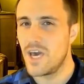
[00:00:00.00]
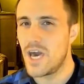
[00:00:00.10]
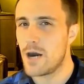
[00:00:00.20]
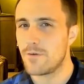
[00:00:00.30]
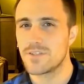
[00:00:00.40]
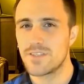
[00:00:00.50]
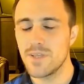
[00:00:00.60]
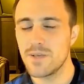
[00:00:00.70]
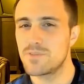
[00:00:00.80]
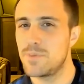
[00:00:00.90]
However,
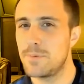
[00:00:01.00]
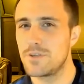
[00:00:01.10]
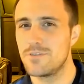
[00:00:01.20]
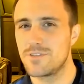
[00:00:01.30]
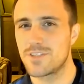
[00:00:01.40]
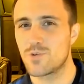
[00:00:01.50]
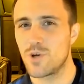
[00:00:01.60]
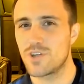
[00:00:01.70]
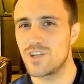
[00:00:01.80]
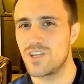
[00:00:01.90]
sometimes people use this
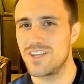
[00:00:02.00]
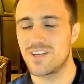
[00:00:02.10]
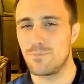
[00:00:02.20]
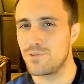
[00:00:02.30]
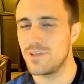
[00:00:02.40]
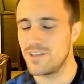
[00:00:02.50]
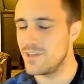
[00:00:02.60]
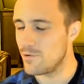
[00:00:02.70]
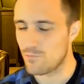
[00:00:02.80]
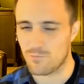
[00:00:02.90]
question in
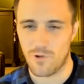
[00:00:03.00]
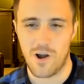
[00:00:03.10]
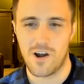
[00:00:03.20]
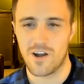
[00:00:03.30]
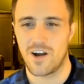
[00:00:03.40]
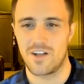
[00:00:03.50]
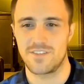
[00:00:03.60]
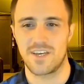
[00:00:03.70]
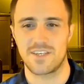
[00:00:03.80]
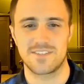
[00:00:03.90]
completely wrong
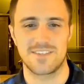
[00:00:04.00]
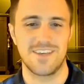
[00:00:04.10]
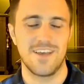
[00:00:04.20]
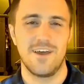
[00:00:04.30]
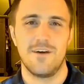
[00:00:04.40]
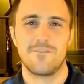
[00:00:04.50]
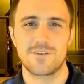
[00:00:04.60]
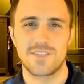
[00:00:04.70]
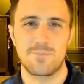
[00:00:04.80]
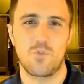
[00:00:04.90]
contexts. For
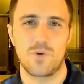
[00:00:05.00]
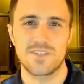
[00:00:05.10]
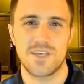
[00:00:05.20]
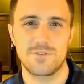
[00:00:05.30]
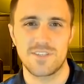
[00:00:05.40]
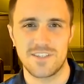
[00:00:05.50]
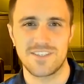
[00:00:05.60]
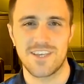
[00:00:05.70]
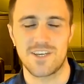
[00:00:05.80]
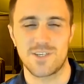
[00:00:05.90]
example, once I was in a
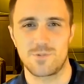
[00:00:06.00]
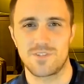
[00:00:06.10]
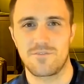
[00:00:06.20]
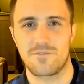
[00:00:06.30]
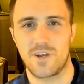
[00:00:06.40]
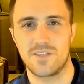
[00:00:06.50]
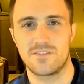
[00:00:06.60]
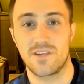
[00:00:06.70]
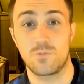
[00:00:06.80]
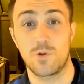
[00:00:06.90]
discussion with some friends
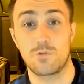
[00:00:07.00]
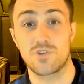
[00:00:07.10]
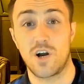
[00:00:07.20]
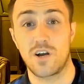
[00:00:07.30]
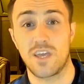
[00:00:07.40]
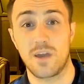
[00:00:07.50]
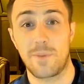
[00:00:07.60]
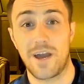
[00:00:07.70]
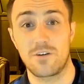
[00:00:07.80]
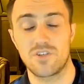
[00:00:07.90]
and we were talking
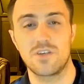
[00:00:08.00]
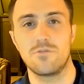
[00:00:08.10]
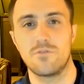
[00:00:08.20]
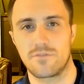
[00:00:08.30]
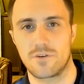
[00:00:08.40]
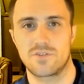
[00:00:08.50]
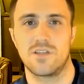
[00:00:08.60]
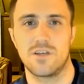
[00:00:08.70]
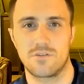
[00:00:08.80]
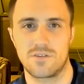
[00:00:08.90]
about universal
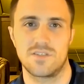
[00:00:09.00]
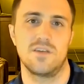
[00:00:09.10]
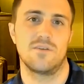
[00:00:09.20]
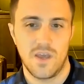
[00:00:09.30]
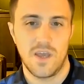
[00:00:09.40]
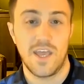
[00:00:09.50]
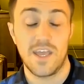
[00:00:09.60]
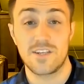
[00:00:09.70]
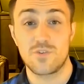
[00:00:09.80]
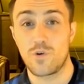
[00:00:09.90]
literacy.
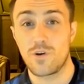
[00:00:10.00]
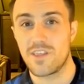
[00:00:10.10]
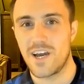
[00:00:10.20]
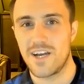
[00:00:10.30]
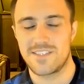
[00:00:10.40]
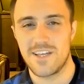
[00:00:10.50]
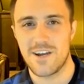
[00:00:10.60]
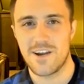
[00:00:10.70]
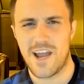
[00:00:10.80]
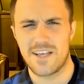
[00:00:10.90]
And one of the guys
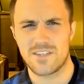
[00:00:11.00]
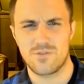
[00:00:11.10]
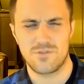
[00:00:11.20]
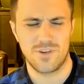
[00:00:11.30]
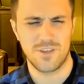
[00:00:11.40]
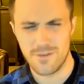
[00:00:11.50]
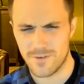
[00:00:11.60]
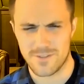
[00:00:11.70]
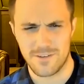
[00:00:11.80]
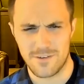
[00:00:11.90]
there asked,
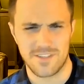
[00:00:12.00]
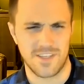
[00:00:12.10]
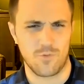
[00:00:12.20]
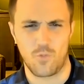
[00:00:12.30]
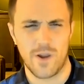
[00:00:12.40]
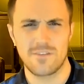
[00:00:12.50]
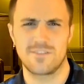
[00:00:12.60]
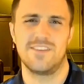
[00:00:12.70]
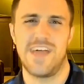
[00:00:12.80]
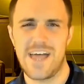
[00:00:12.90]
universal literacy, like, where is
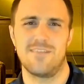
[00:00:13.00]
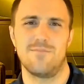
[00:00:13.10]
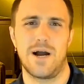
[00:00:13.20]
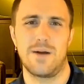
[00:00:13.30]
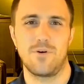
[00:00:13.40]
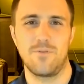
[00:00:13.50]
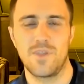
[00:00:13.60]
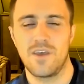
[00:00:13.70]
that in the Bible?